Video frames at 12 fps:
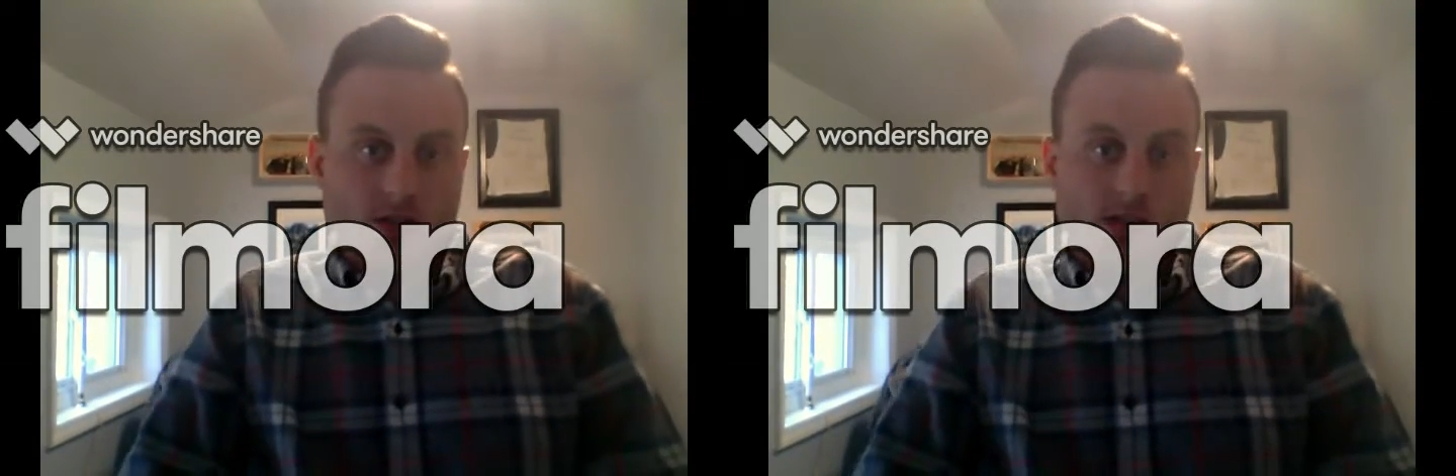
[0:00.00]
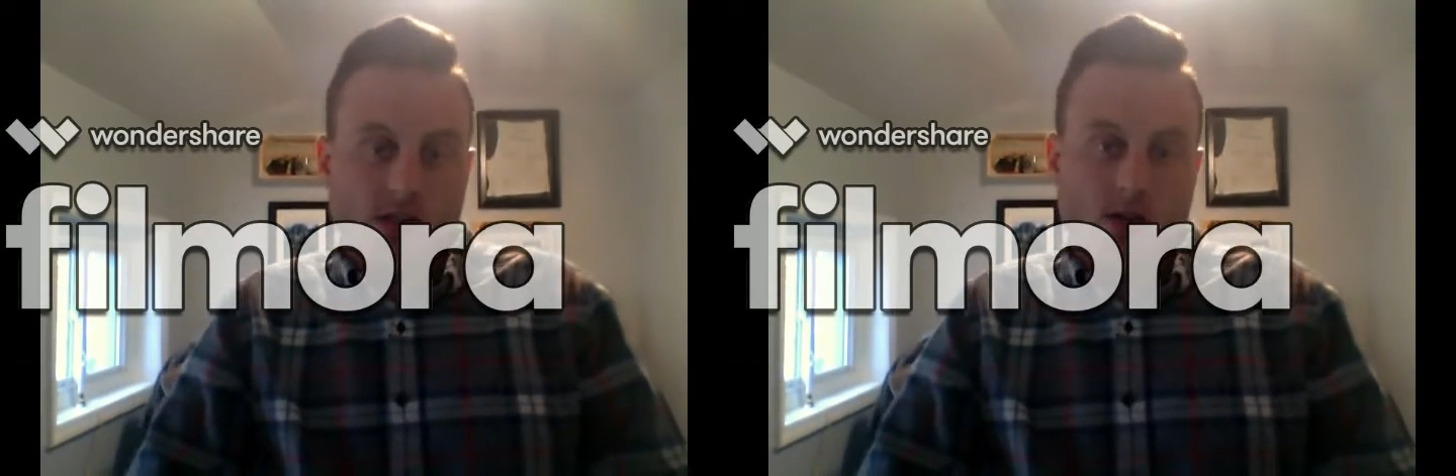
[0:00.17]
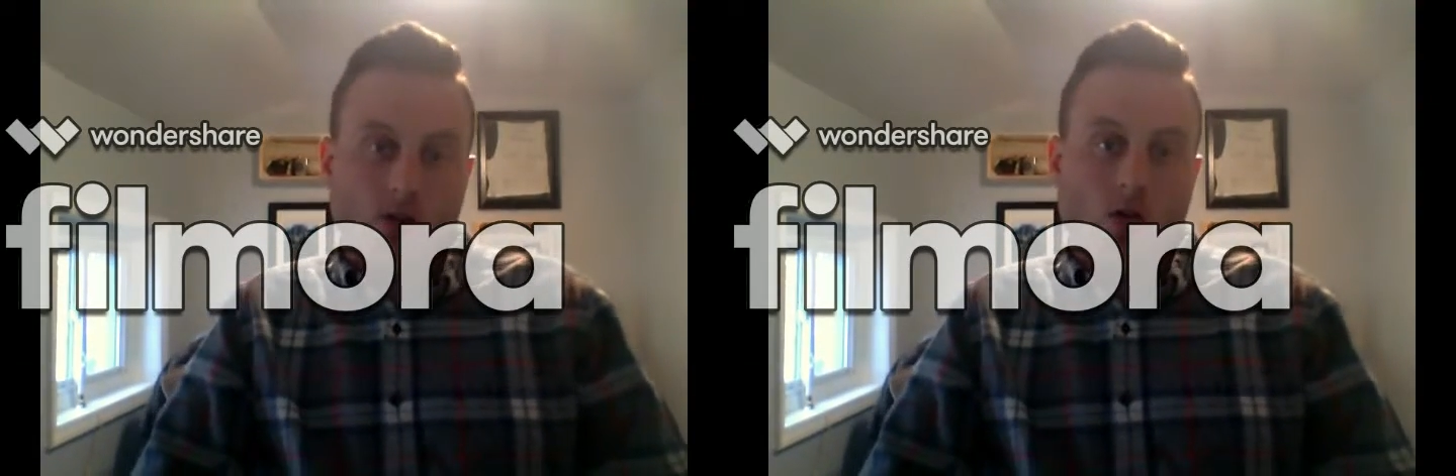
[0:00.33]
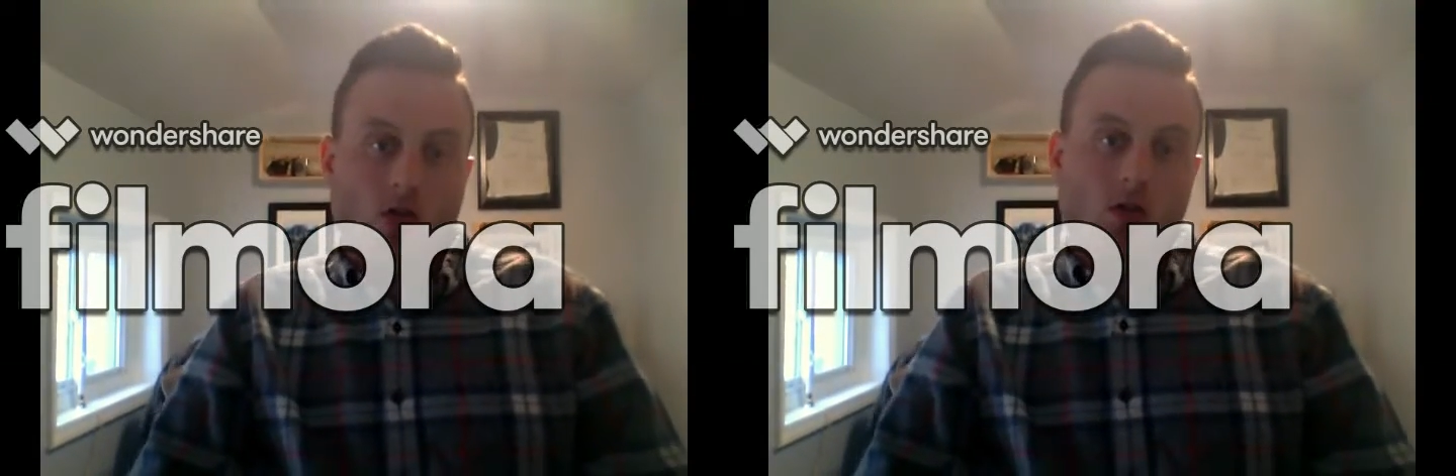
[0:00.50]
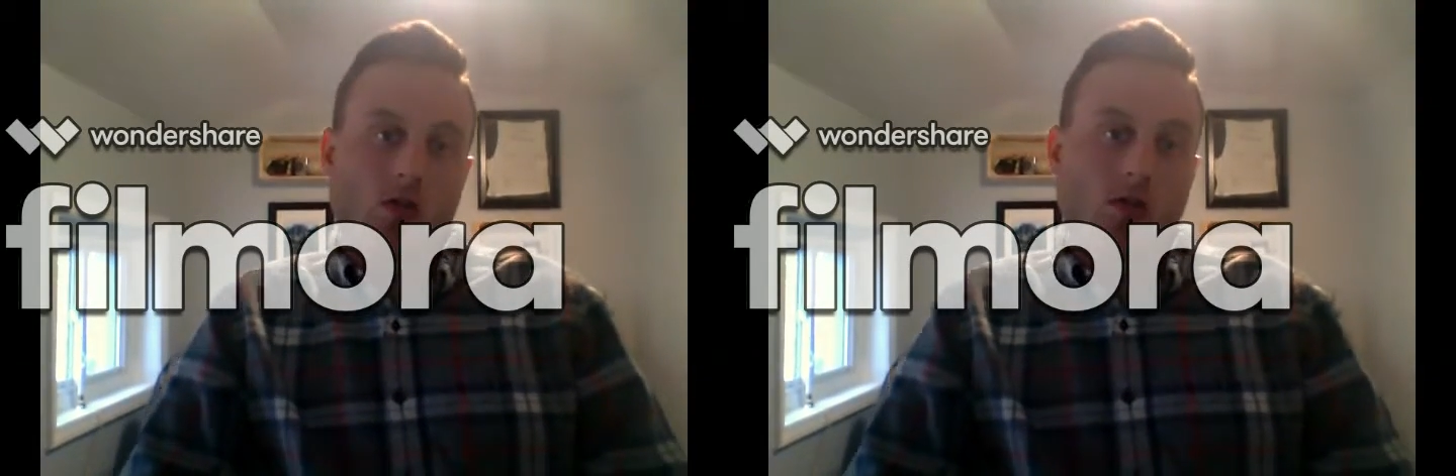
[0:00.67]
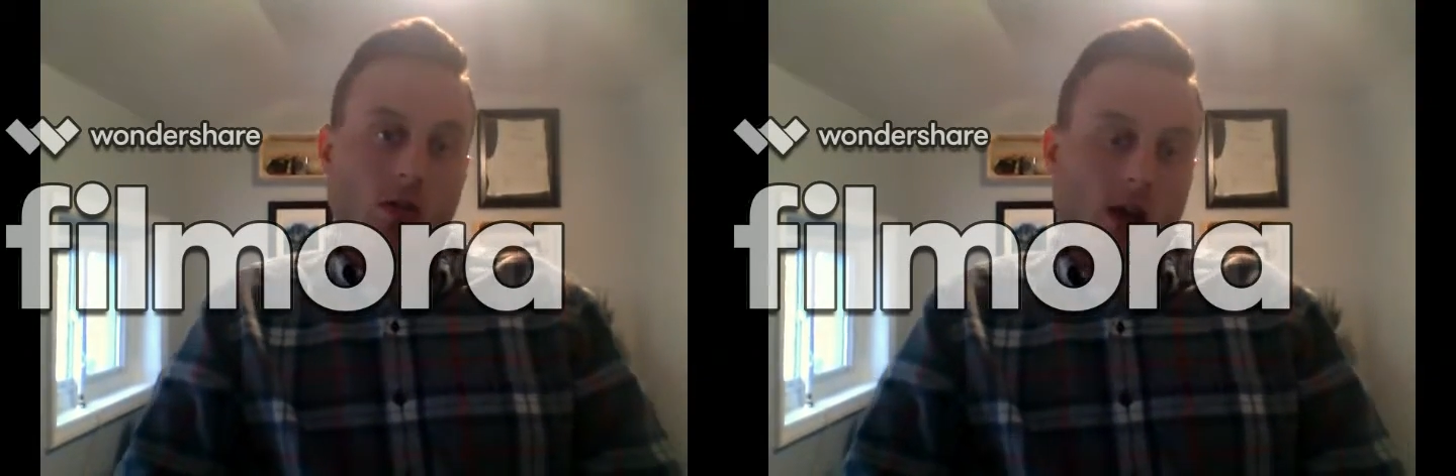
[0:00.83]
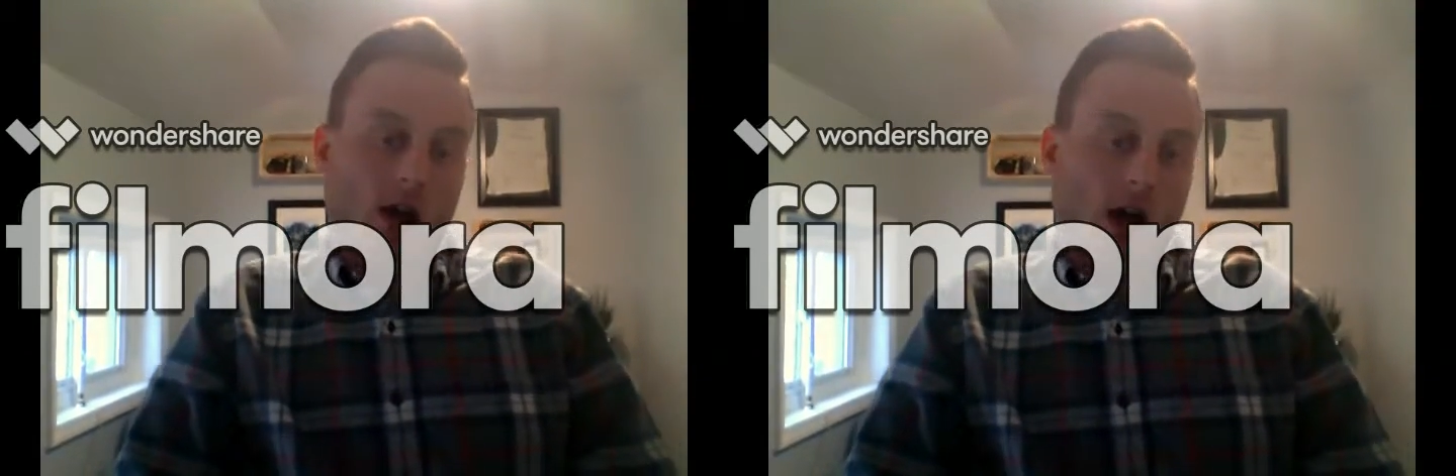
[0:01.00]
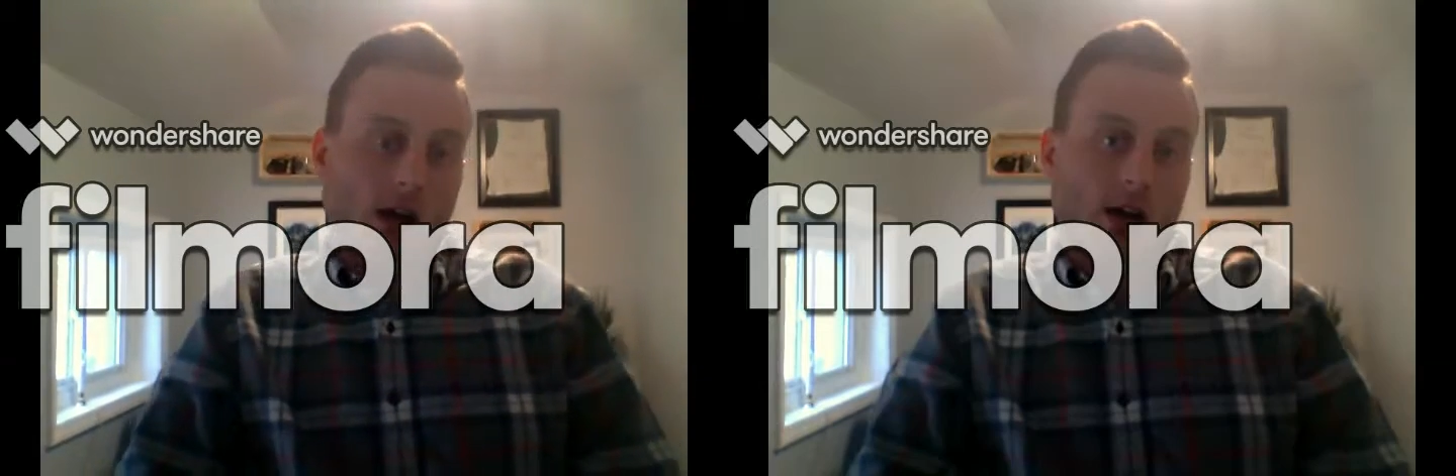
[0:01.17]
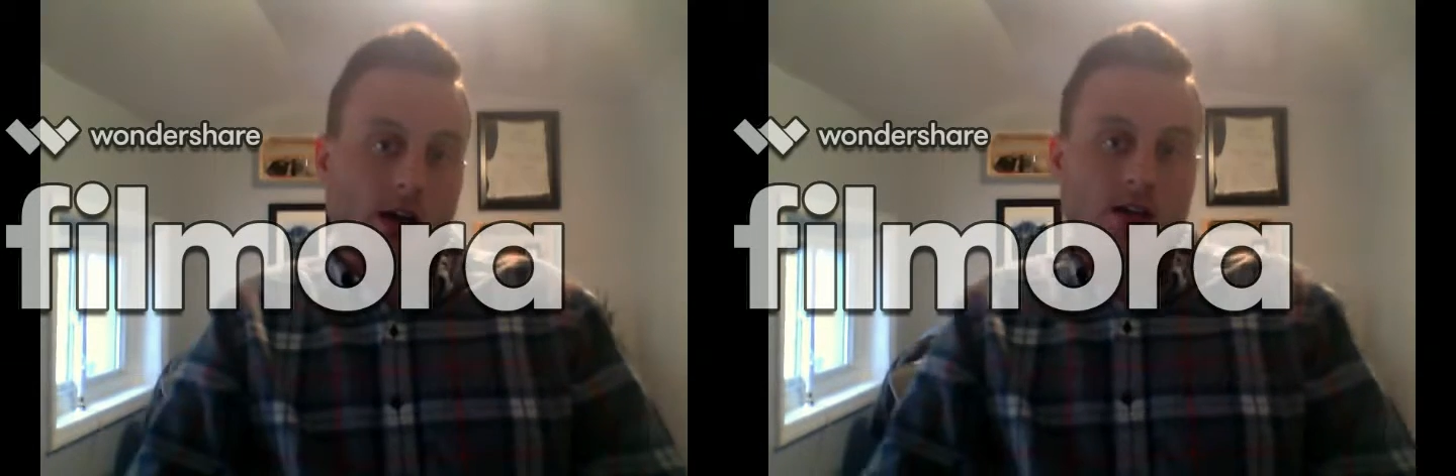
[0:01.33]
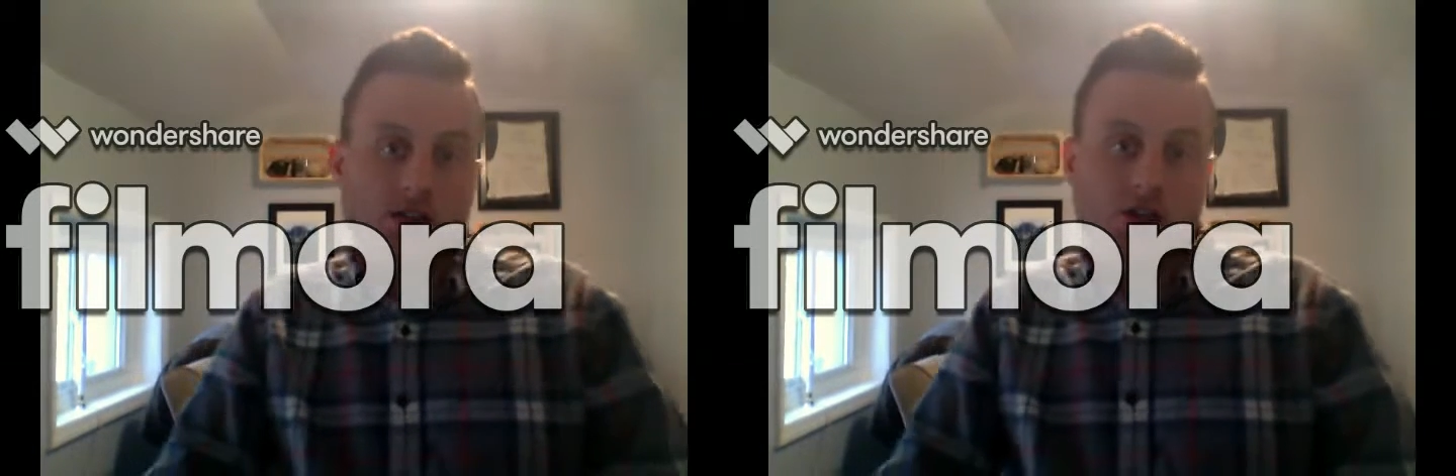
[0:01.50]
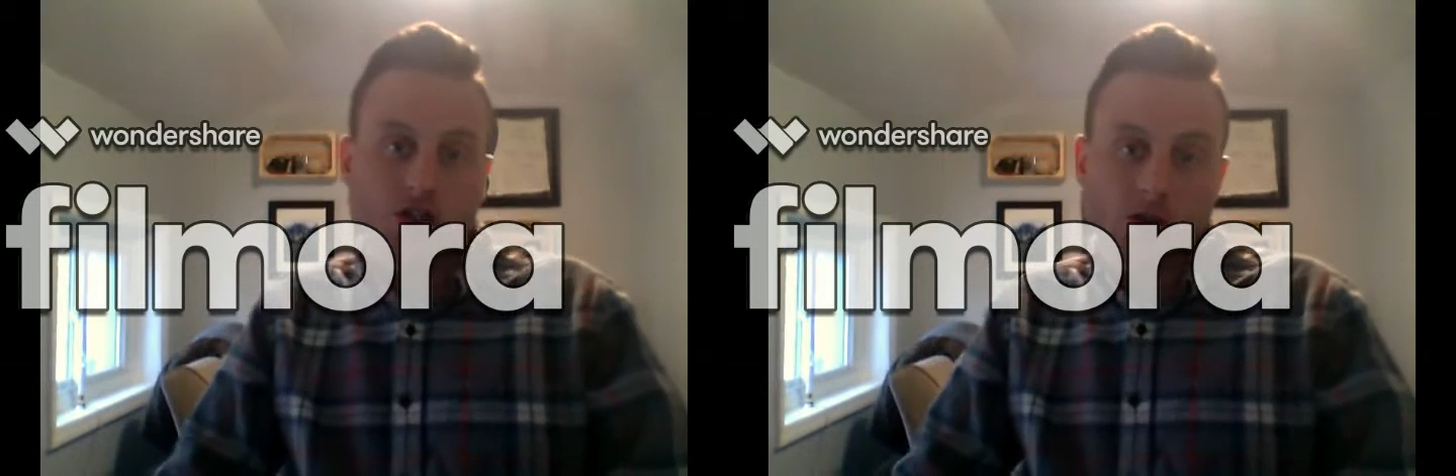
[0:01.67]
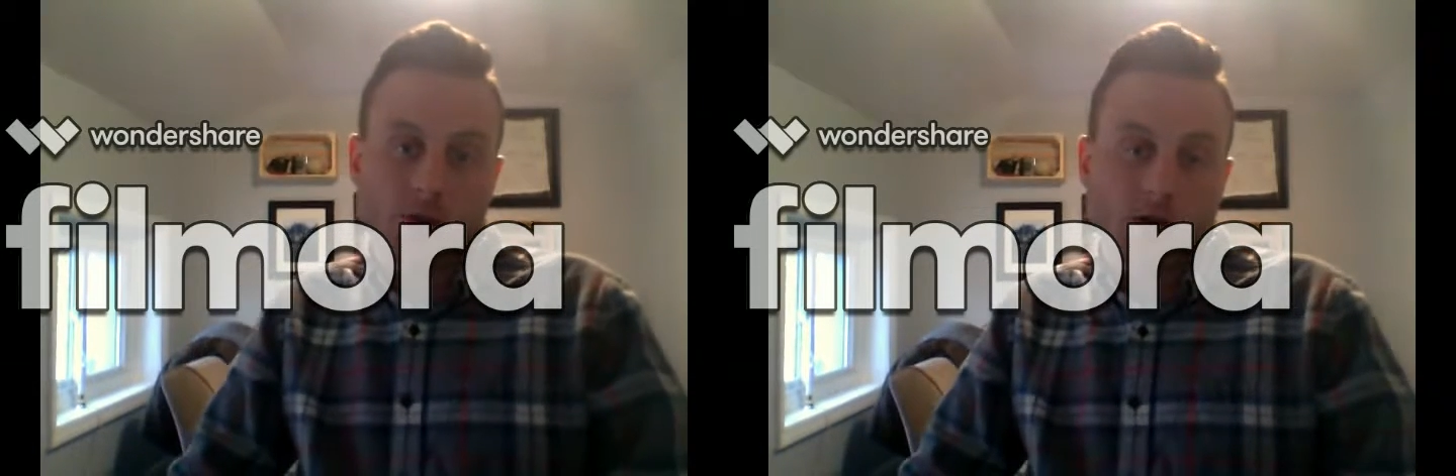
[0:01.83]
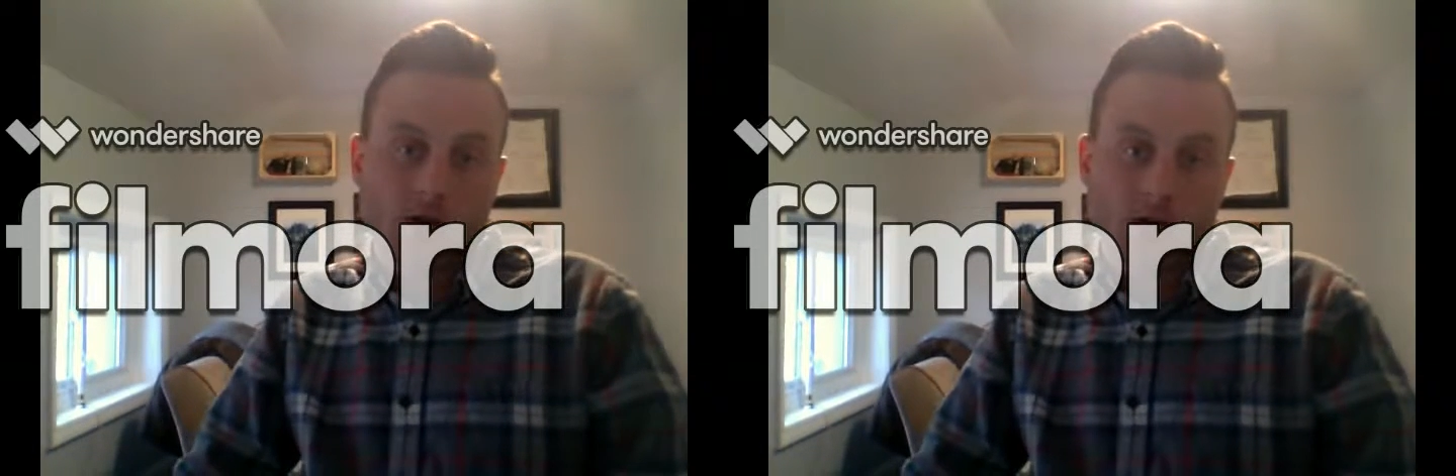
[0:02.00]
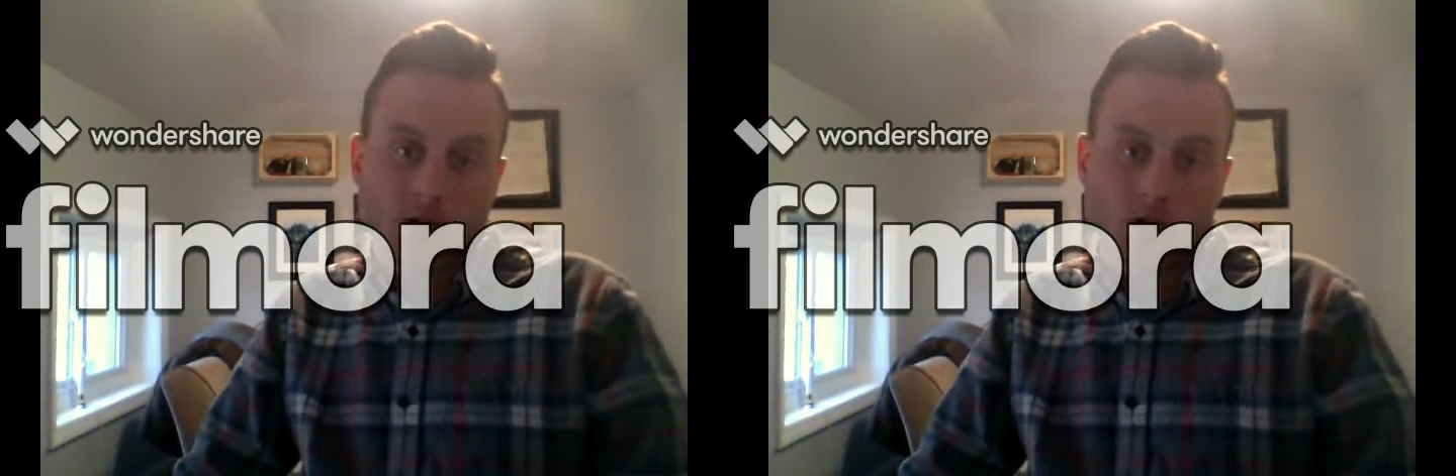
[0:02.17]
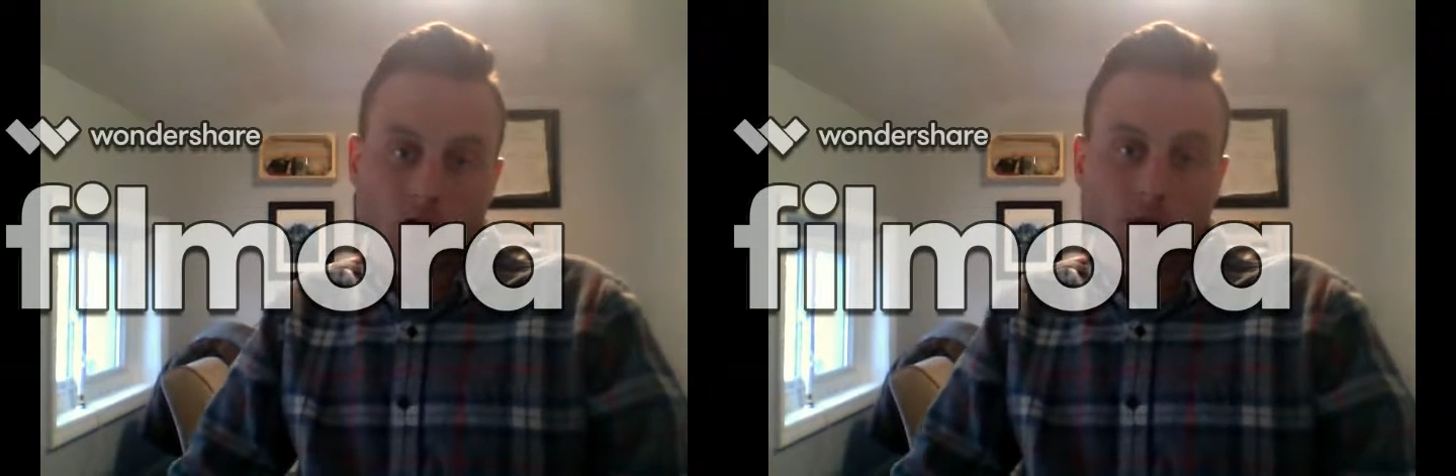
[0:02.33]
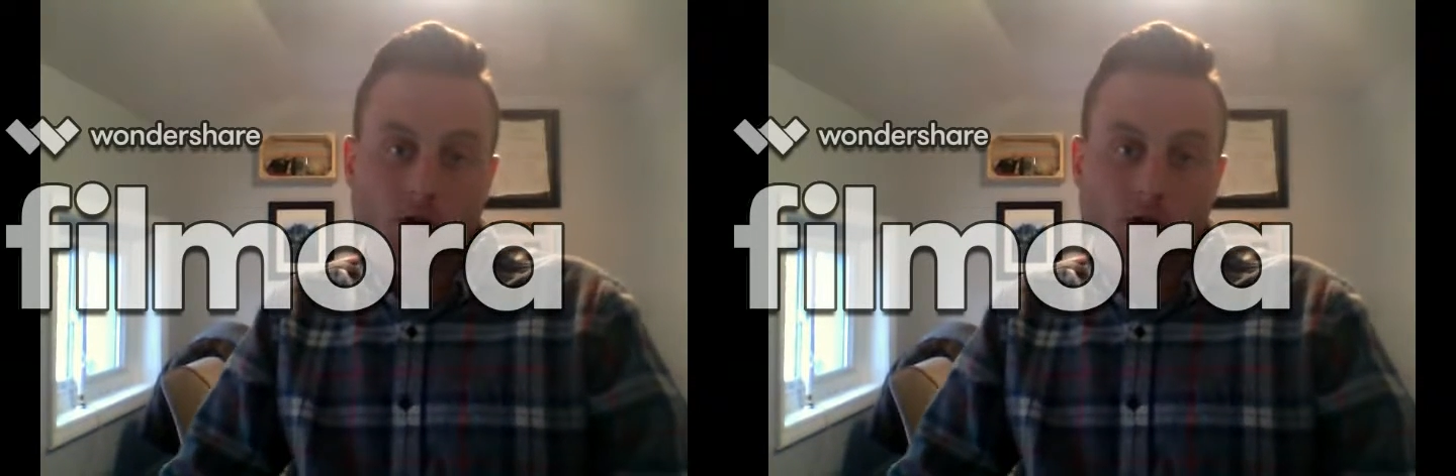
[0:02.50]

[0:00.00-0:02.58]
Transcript: is the local Cognex distributor or